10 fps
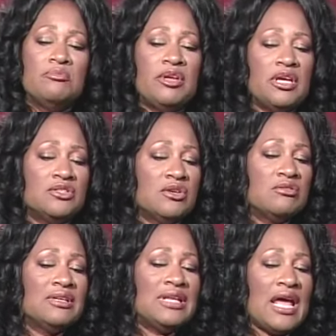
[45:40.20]
because
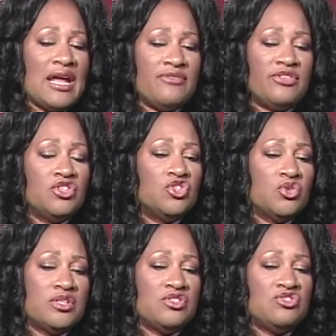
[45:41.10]
her life and the
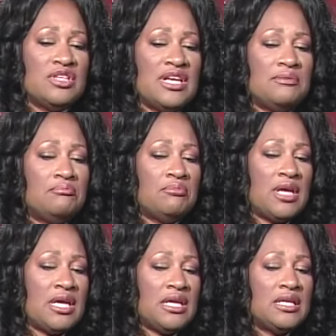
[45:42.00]
choices she had
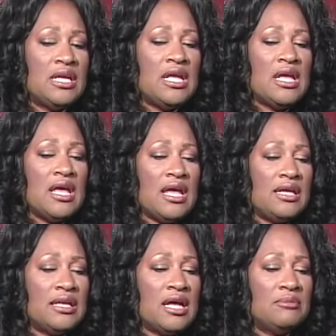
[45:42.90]
made
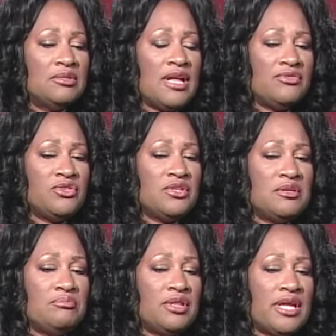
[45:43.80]
had um, left her
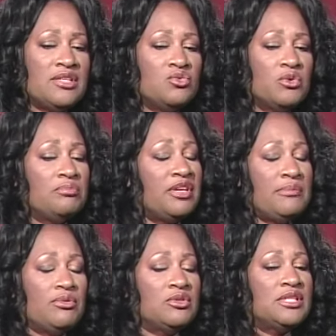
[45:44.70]
at a place where
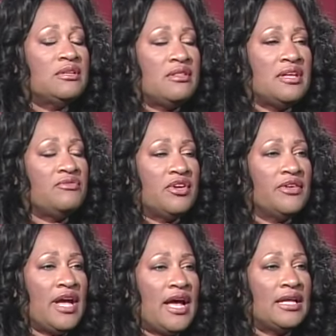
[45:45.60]
people didn't think
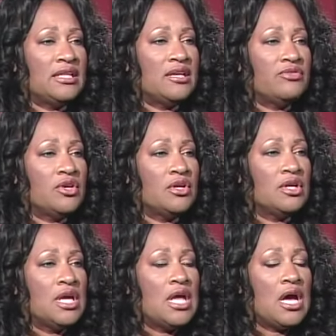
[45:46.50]
very highly of
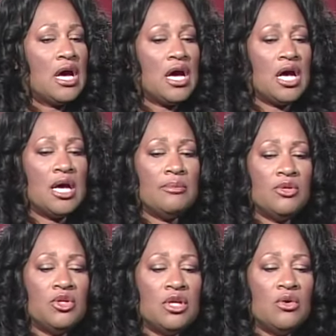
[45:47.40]
her.
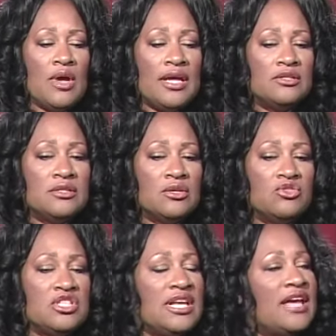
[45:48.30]
Um, you know, and
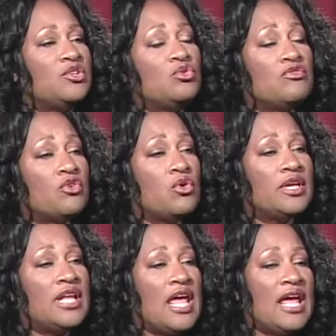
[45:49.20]
so she had to
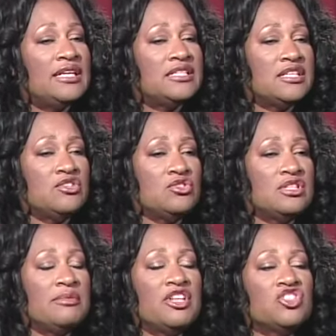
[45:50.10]
avoid. And it's
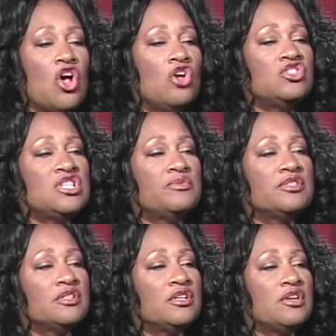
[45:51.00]
interesting because all she
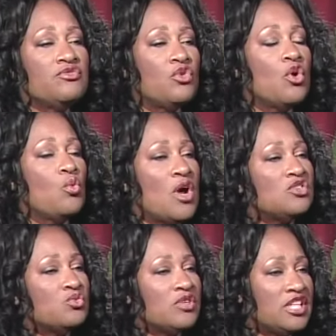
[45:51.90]
was looking for
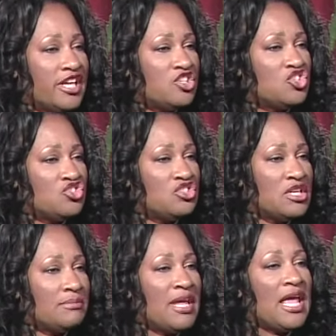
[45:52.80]
was
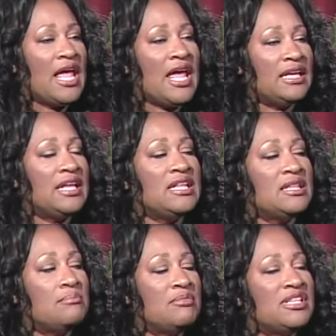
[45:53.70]
relationship. Mm-hmm. And in
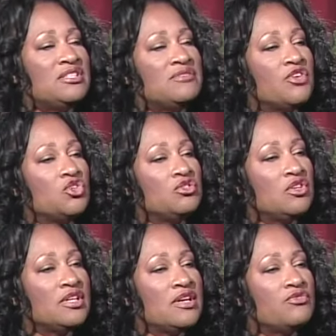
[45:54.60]
the midst of her
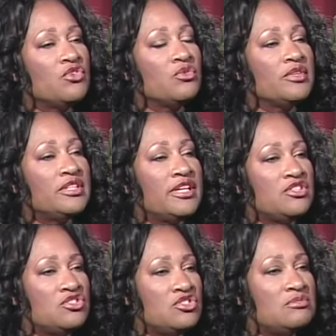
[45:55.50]
looking for
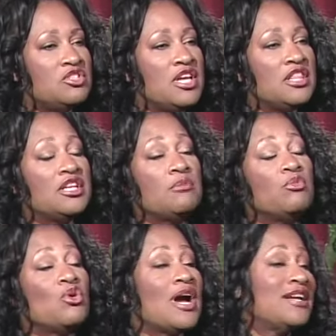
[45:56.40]
relationship, she ended up
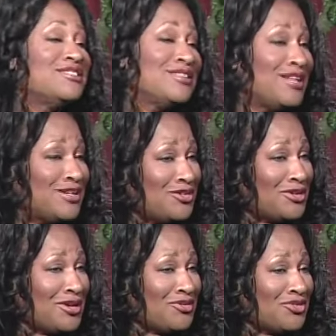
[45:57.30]
more isolated
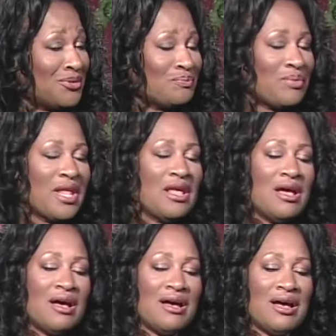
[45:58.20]
yes. than ever.
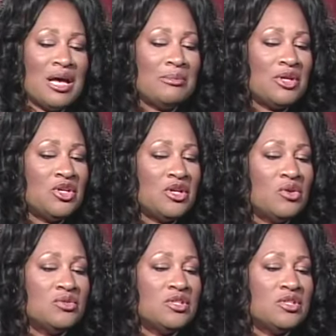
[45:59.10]
Yes. Um, you know,